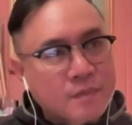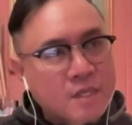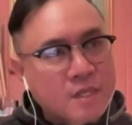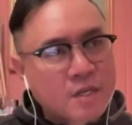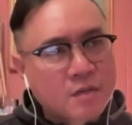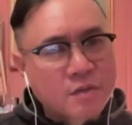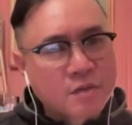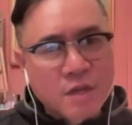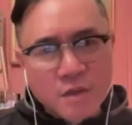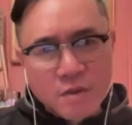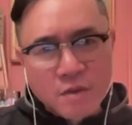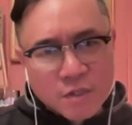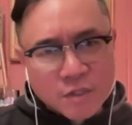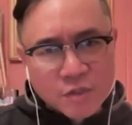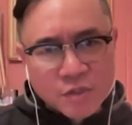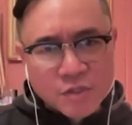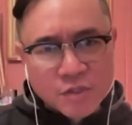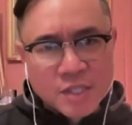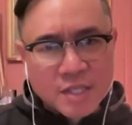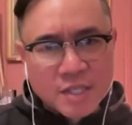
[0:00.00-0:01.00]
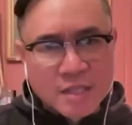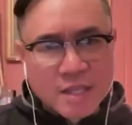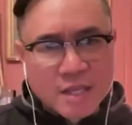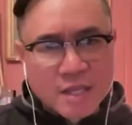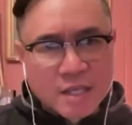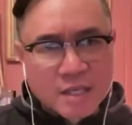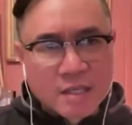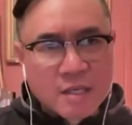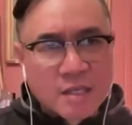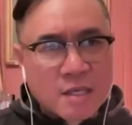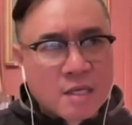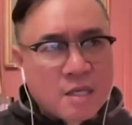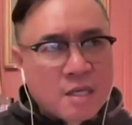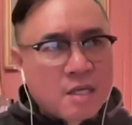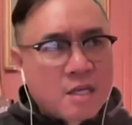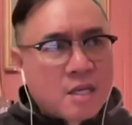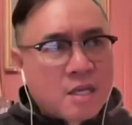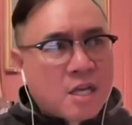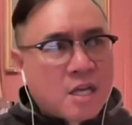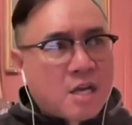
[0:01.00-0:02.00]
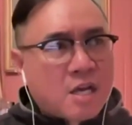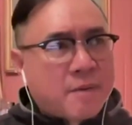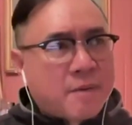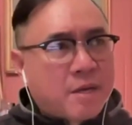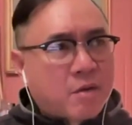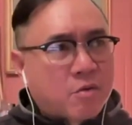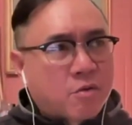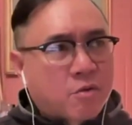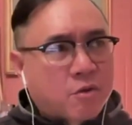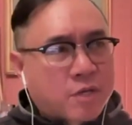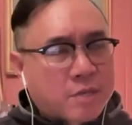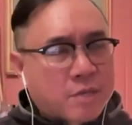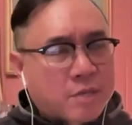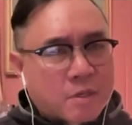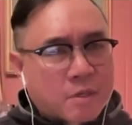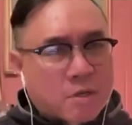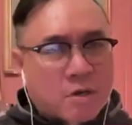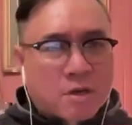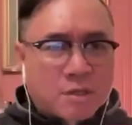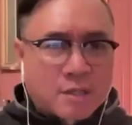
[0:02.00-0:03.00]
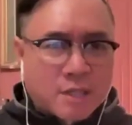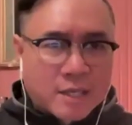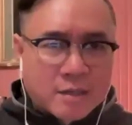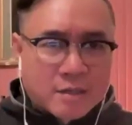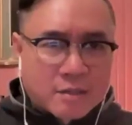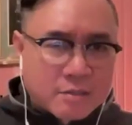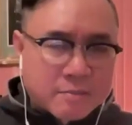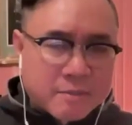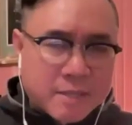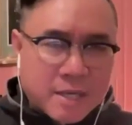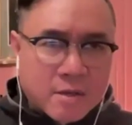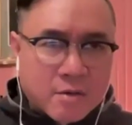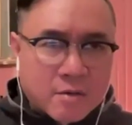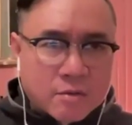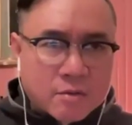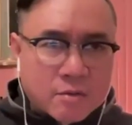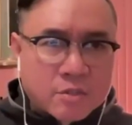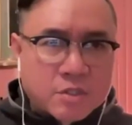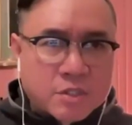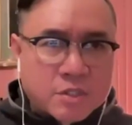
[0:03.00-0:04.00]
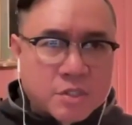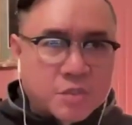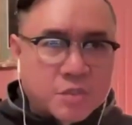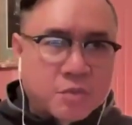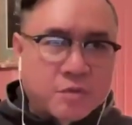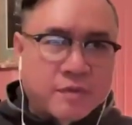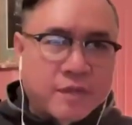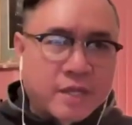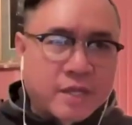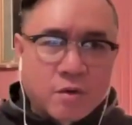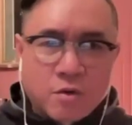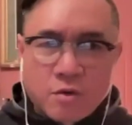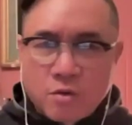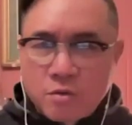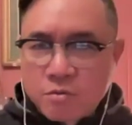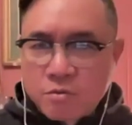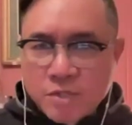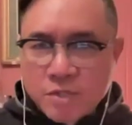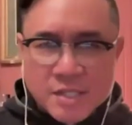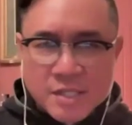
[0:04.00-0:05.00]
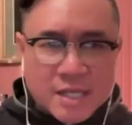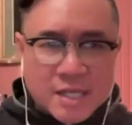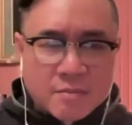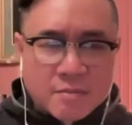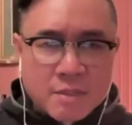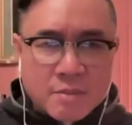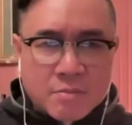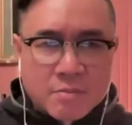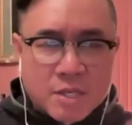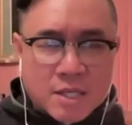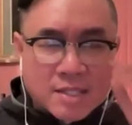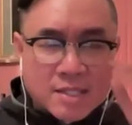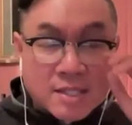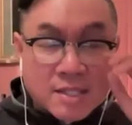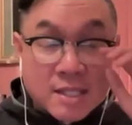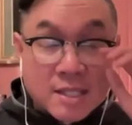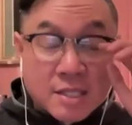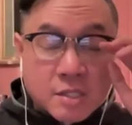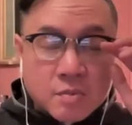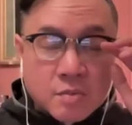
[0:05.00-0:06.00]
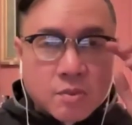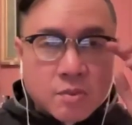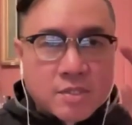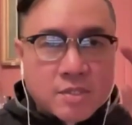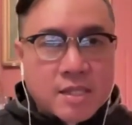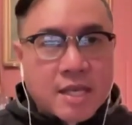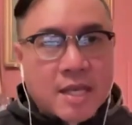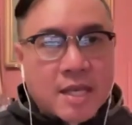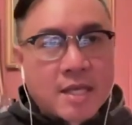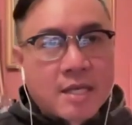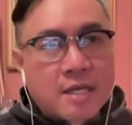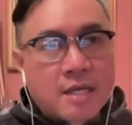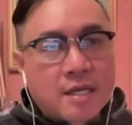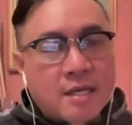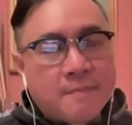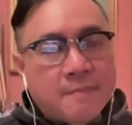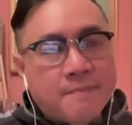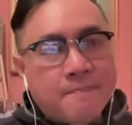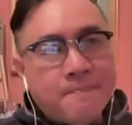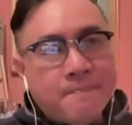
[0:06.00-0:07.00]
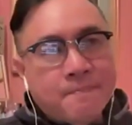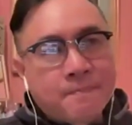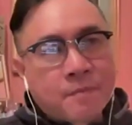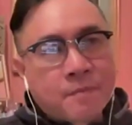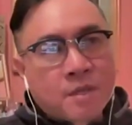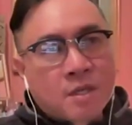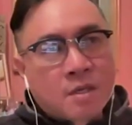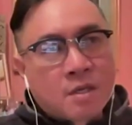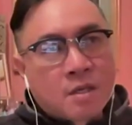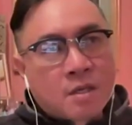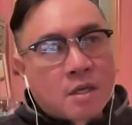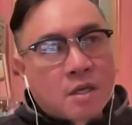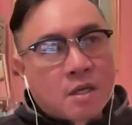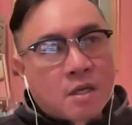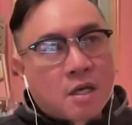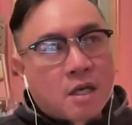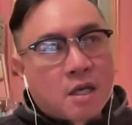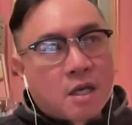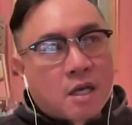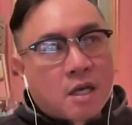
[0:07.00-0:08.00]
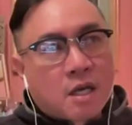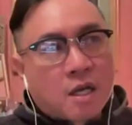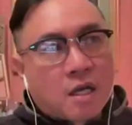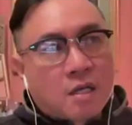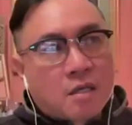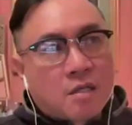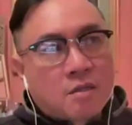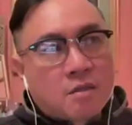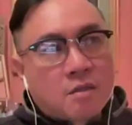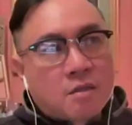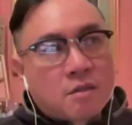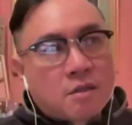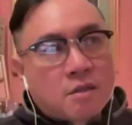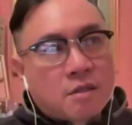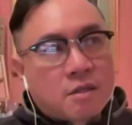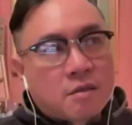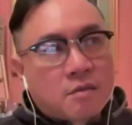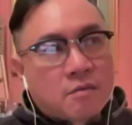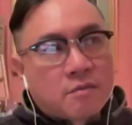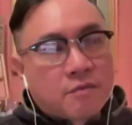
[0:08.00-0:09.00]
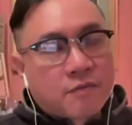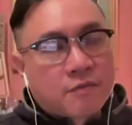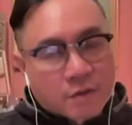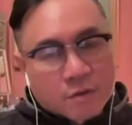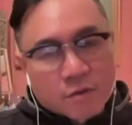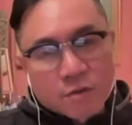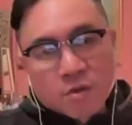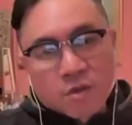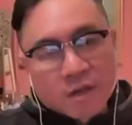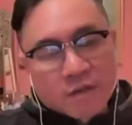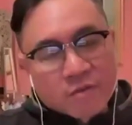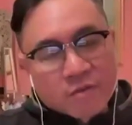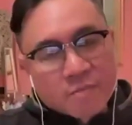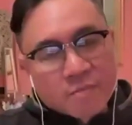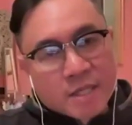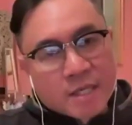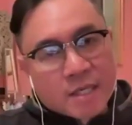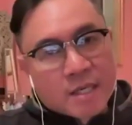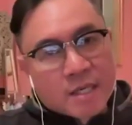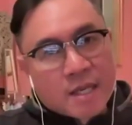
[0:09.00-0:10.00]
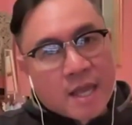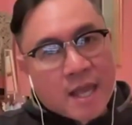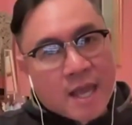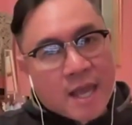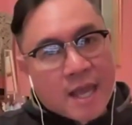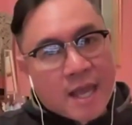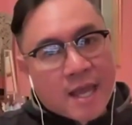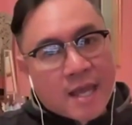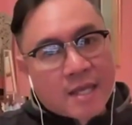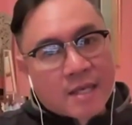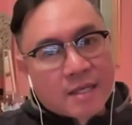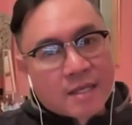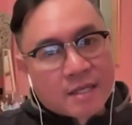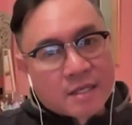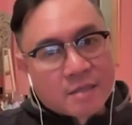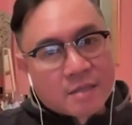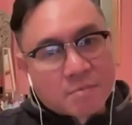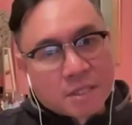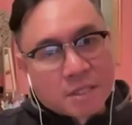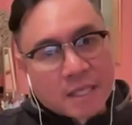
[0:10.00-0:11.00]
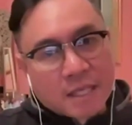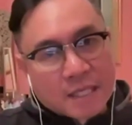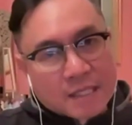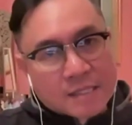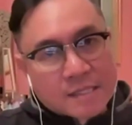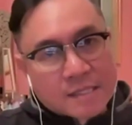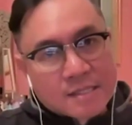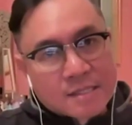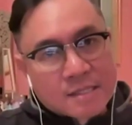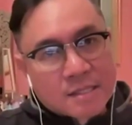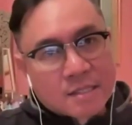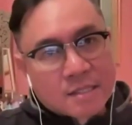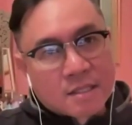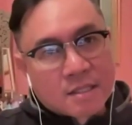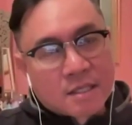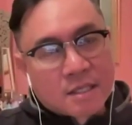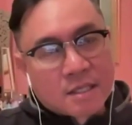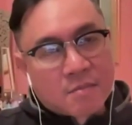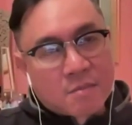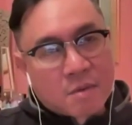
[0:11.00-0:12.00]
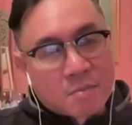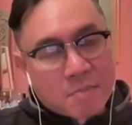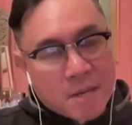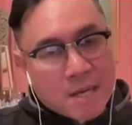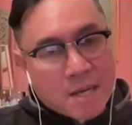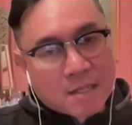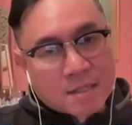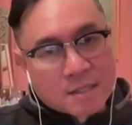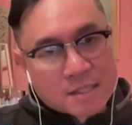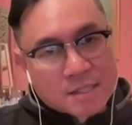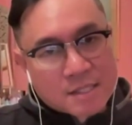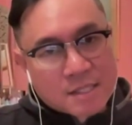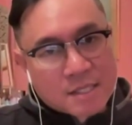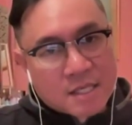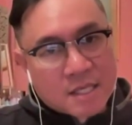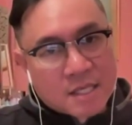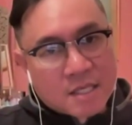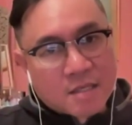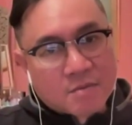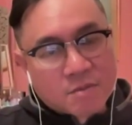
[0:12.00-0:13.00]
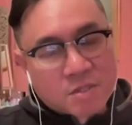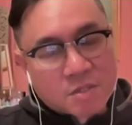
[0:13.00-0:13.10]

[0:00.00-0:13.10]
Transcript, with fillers: you know, the other interesting thing about growing up in Carlisle and about just sort of that whole resettlement process was that um, uh, the federal government had in place um, a policy